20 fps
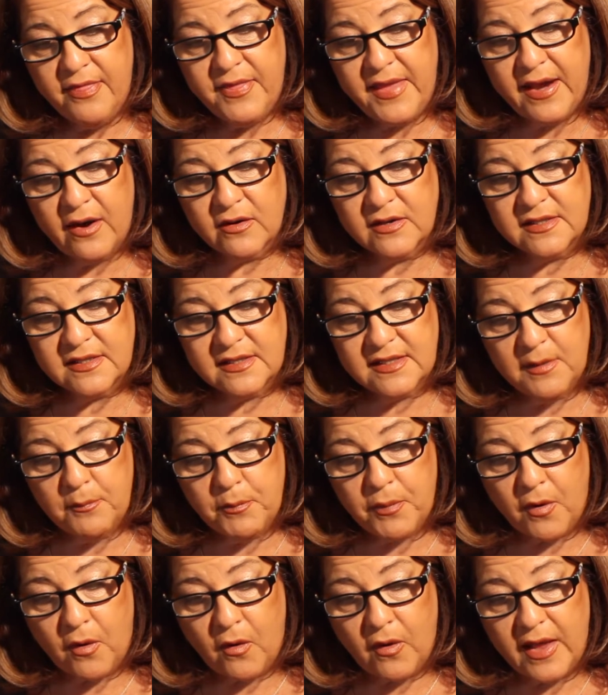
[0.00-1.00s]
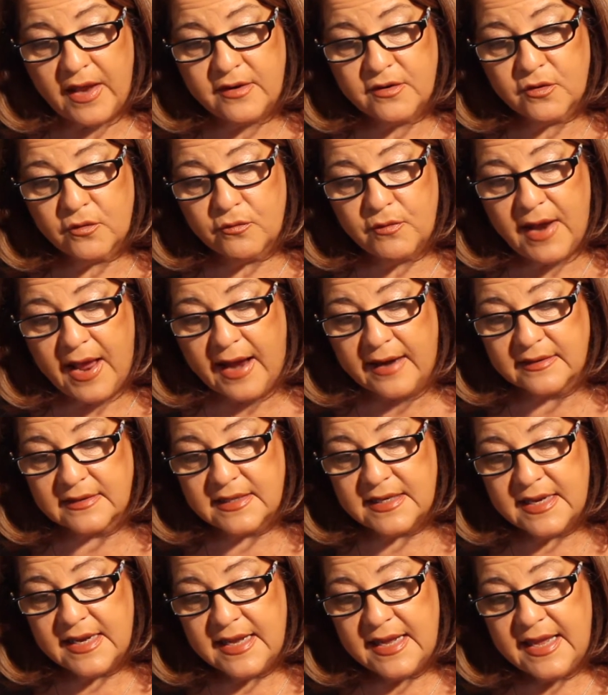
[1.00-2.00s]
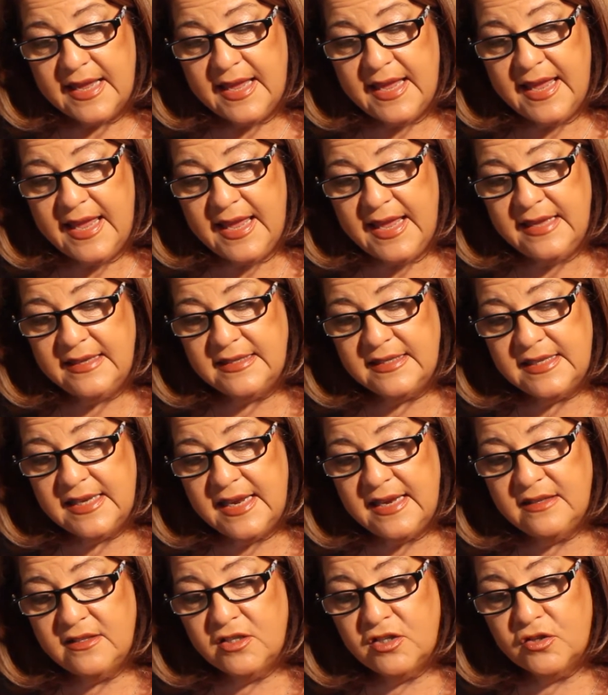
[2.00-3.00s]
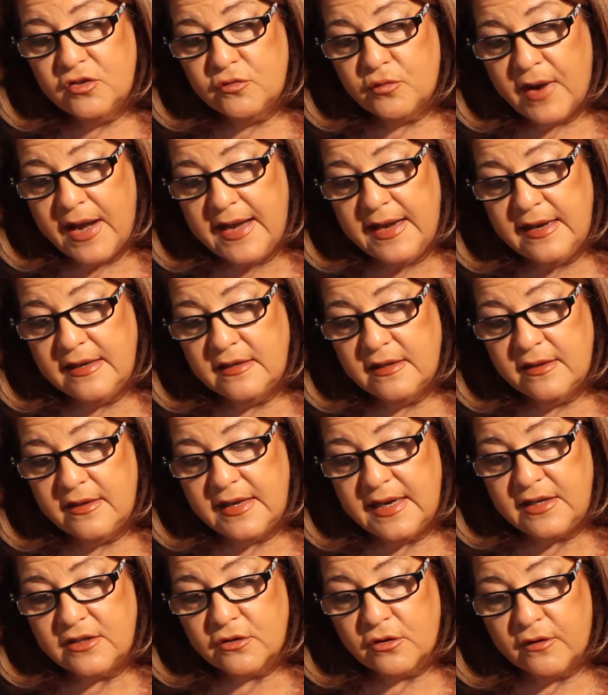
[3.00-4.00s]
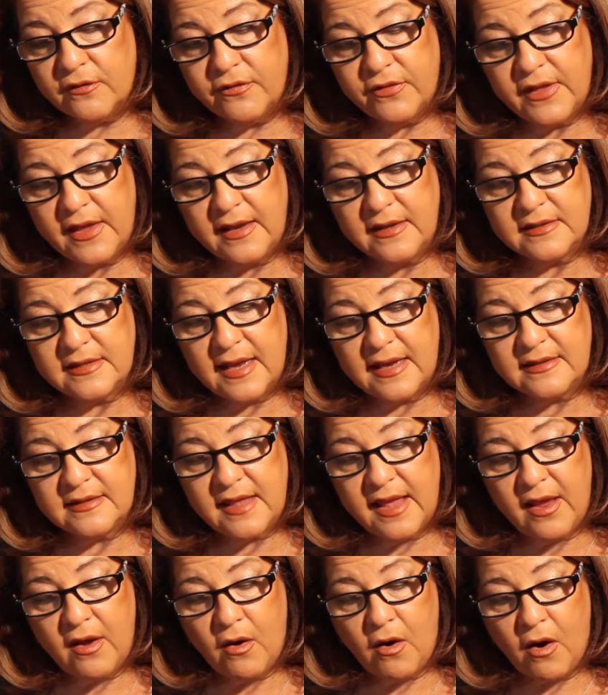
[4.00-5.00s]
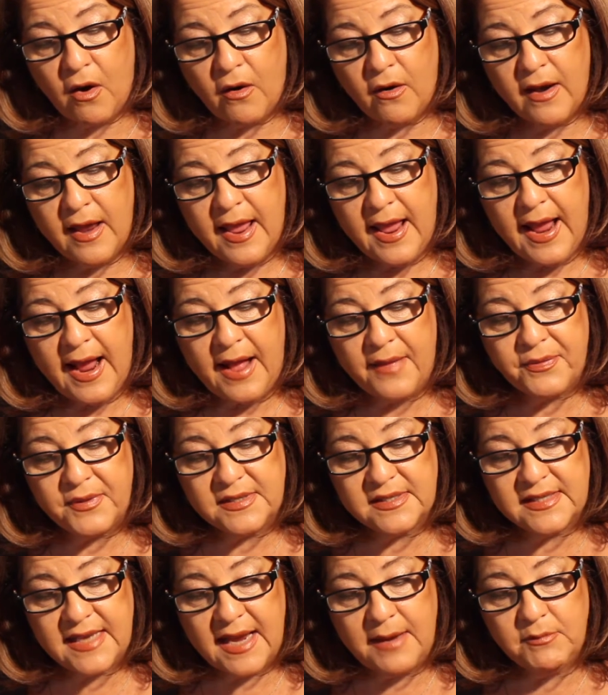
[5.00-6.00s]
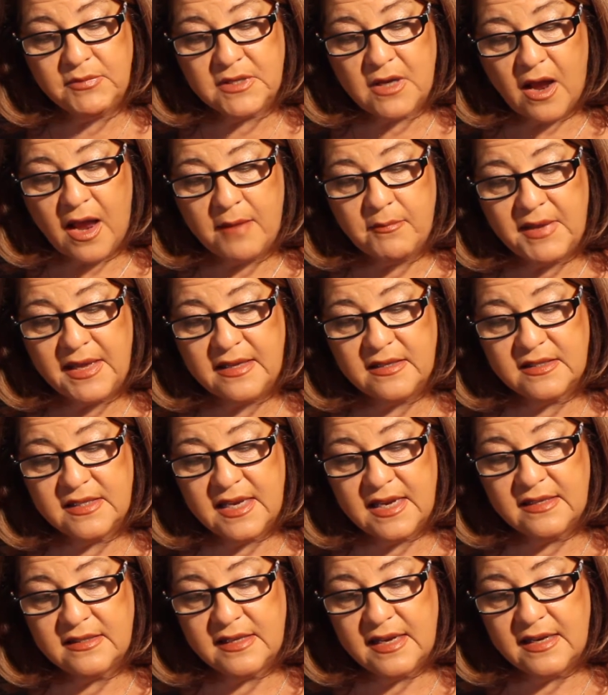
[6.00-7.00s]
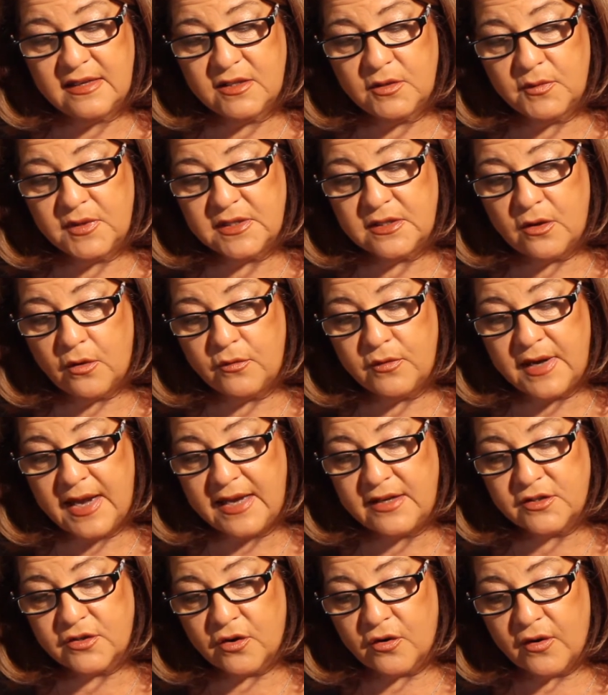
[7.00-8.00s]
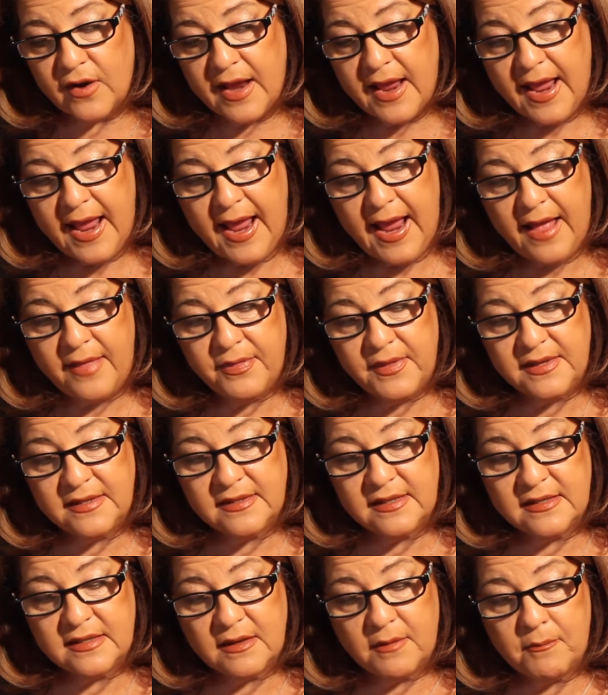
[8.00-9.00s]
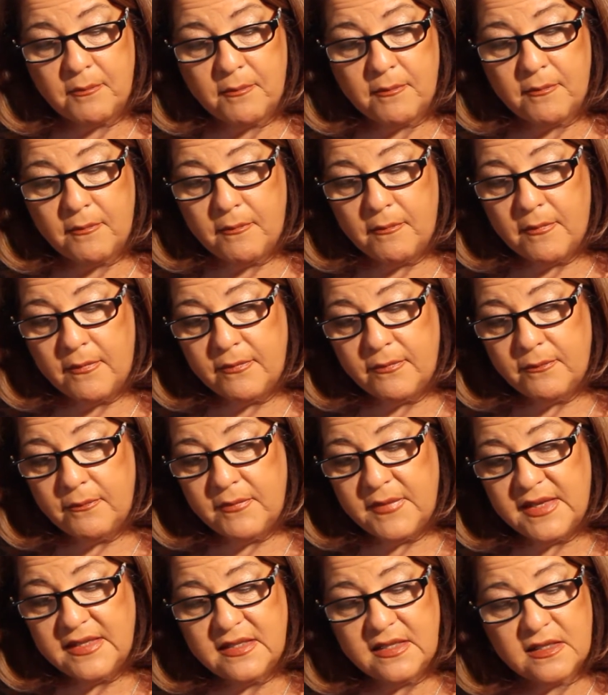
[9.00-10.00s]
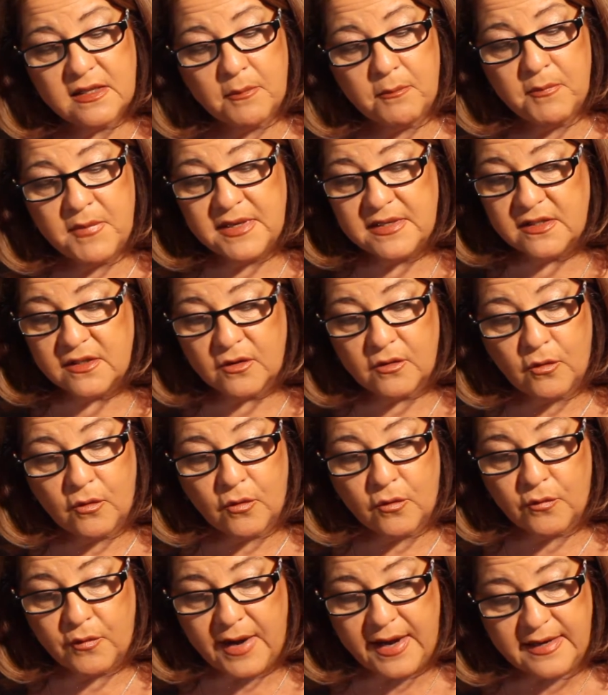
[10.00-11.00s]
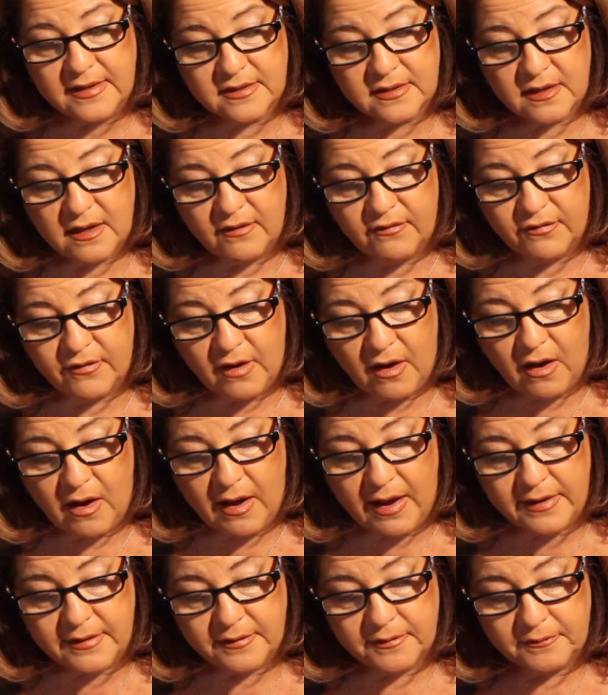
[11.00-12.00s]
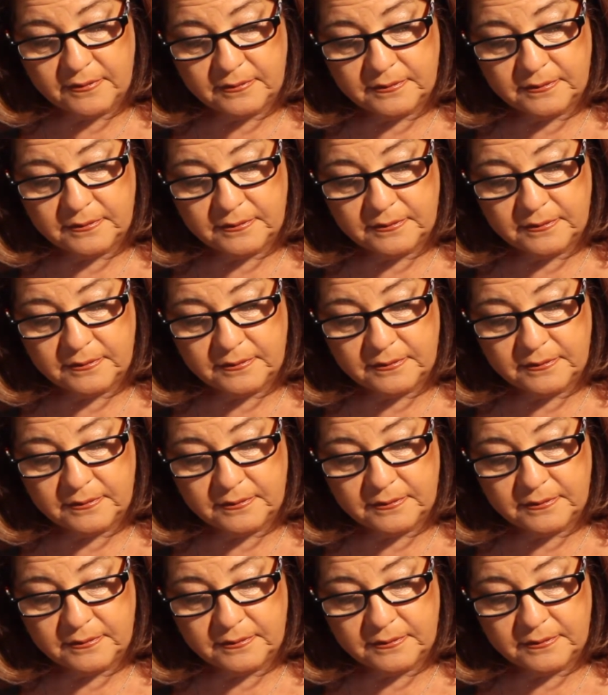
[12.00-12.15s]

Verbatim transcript: They are simple and direct. He sees straight into the nature of things as they are. At the same time, he sees into his own nature, and this is a, this is a mystical grace of God.